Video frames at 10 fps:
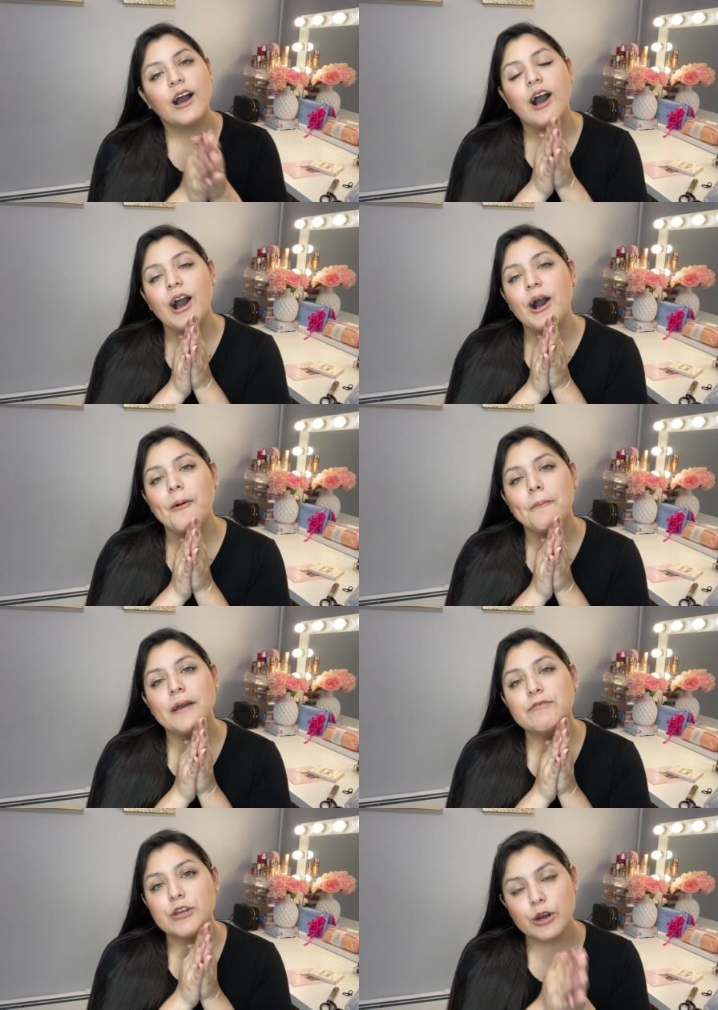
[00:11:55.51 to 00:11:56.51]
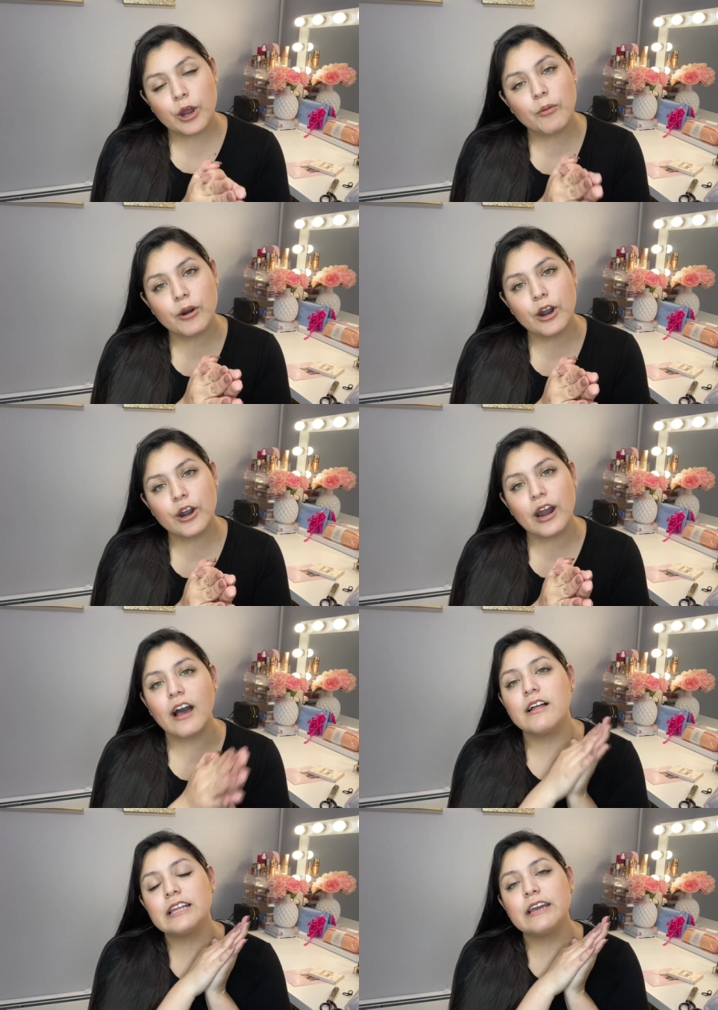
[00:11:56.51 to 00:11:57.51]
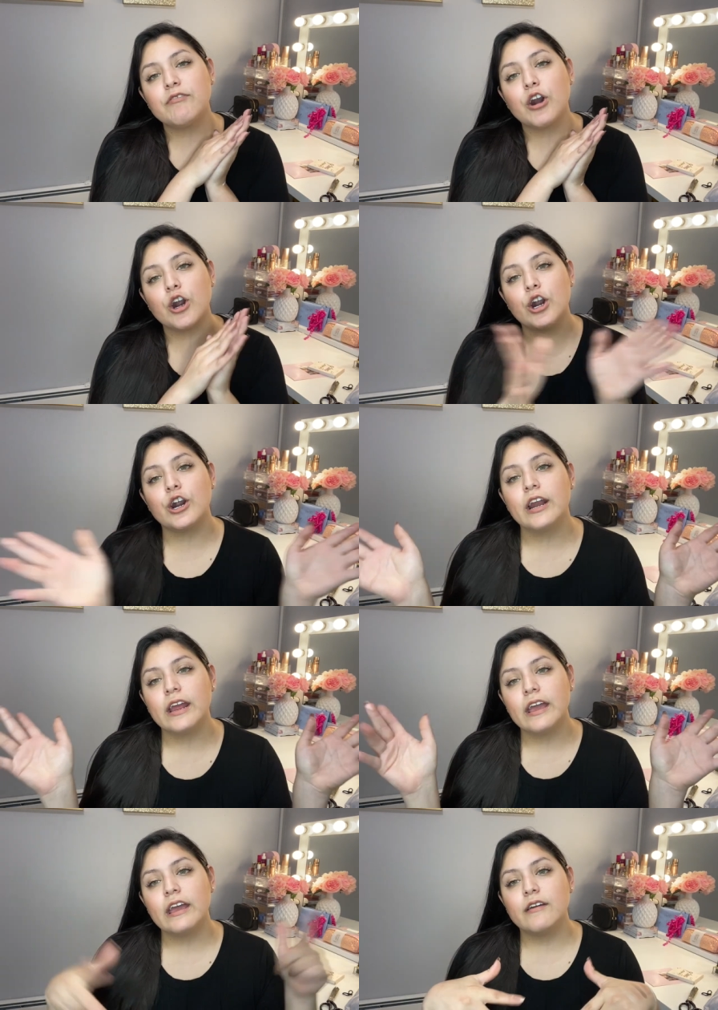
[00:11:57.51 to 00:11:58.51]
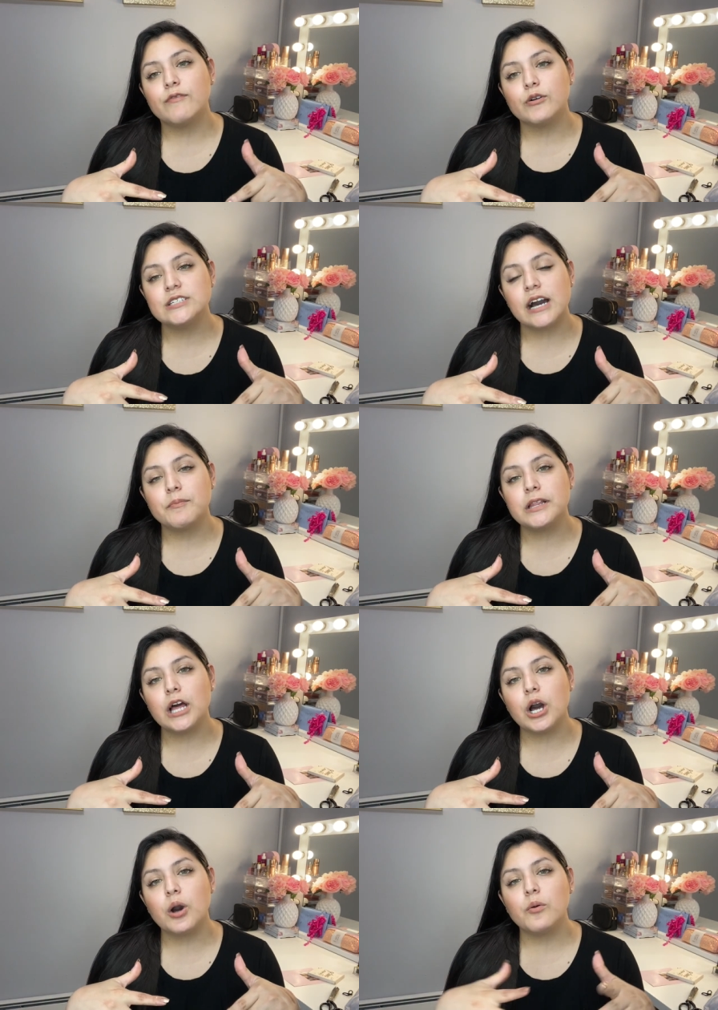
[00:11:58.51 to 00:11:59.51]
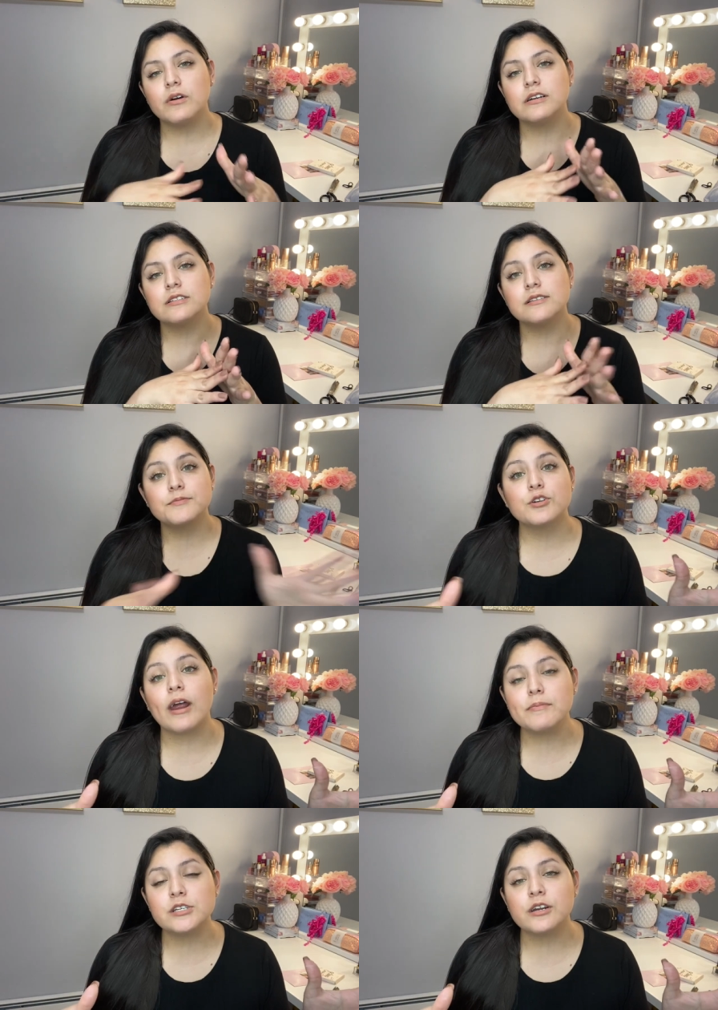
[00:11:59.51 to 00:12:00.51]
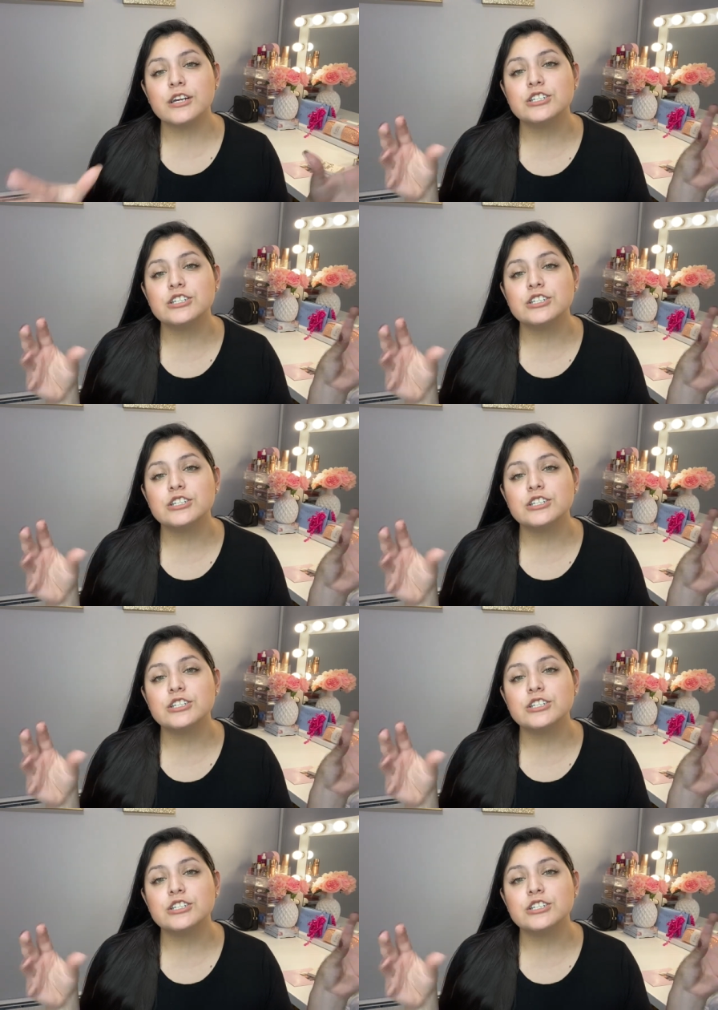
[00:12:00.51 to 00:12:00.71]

Um, if you don't know her, I'll leave her info down below. Subscribe to her.